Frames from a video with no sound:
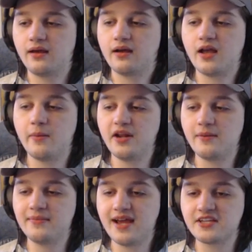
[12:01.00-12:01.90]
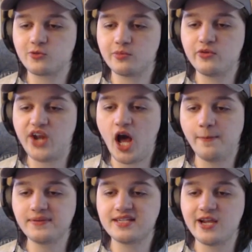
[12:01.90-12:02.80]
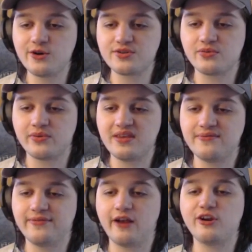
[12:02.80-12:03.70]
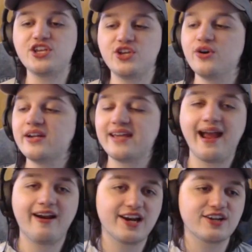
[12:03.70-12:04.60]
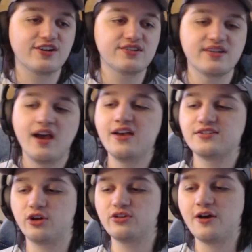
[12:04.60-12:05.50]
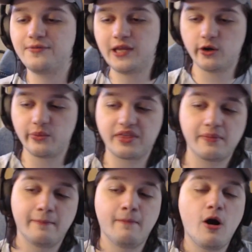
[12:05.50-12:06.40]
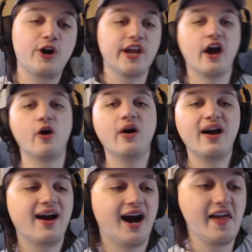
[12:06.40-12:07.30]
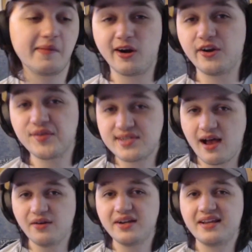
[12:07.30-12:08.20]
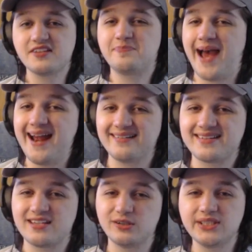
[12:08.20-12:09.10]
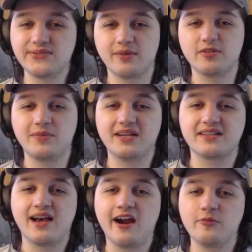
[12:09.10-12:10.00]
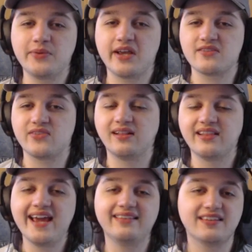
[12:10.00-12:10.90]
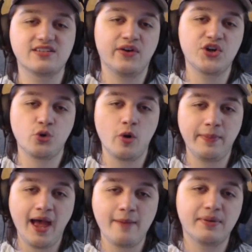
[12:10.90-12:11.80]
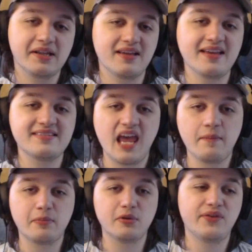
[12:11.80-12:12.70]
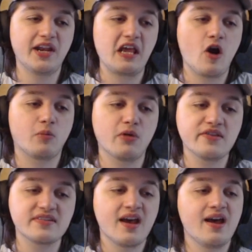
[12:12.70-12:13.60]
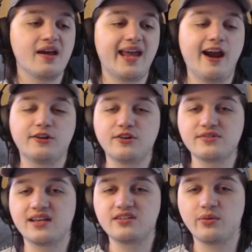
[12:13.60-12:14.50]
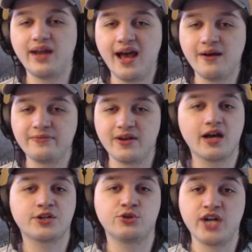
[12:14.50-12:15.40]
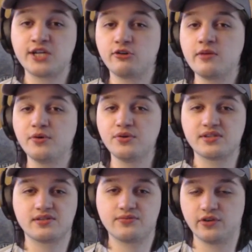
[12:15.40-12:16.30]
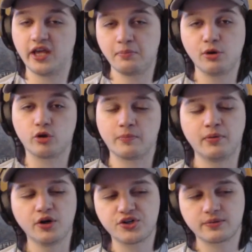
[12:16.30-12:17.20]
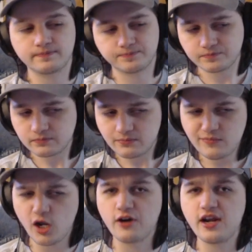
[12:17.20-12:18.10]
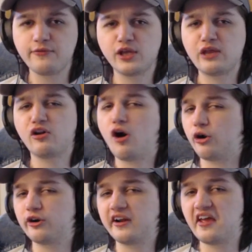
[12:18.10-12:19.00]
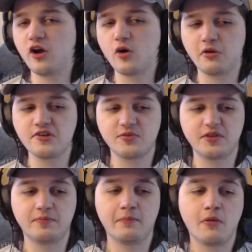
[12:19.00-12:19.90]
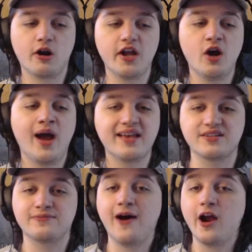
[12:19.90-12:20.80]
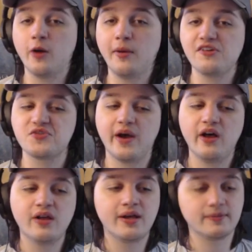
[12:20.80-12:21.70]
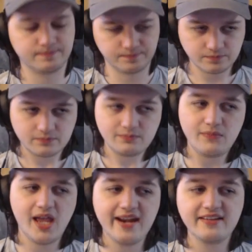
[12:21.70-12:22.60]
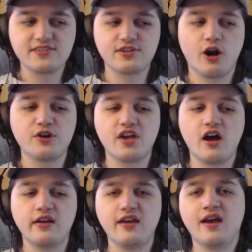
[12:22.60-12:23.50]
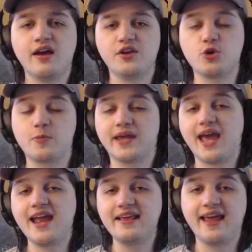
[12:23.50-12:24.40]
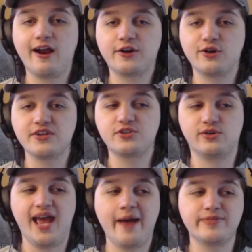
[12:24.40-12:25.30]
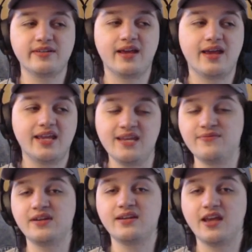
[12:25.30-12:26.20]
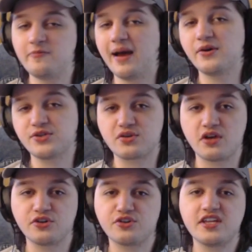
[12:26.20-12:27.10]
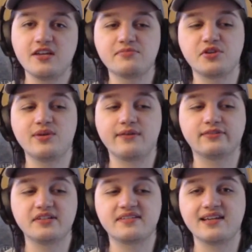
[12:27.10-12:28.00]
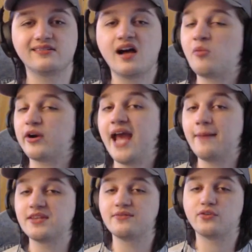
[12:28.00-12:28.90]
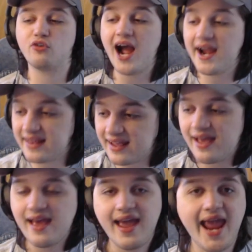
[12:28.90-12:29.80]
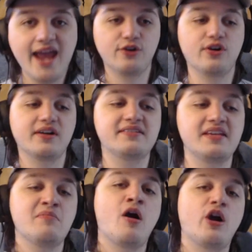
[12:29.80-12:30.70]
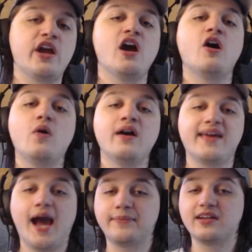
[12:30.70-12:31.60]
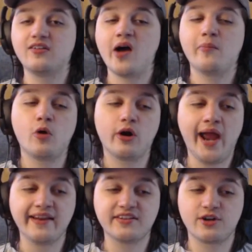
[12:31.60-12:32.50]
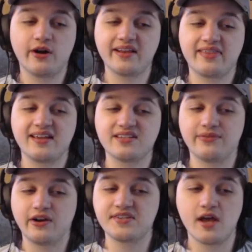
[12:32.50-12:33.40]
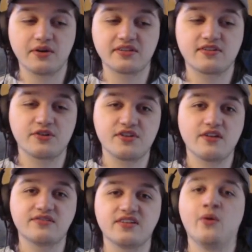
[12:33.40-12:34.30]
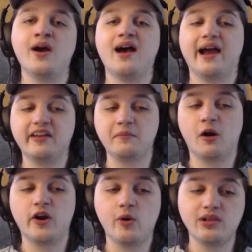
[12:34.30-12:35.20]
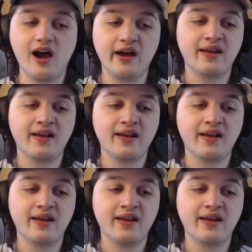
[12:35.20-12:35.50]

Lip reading: Coming up next, we're moving up a tier to the very good characters. Starting off here with Mario. I think Mario's solid. His bat still leaves some to be desired because of the length. It's a very short bat, but he is capable of hitting home runs. Characters that don't have trajectory boosts for like pull or push are definitely a little harder to hit home runs with, but Mario has his Fireball as well. And in Stars On, you can pick any character as your captain, even if Bowser's on your team, so you definitely see a lot more captain variety, and you're going to see Mario captain a lot more, and his Star Hit, I think, is very solid in Stars On. So I like Mario a lot.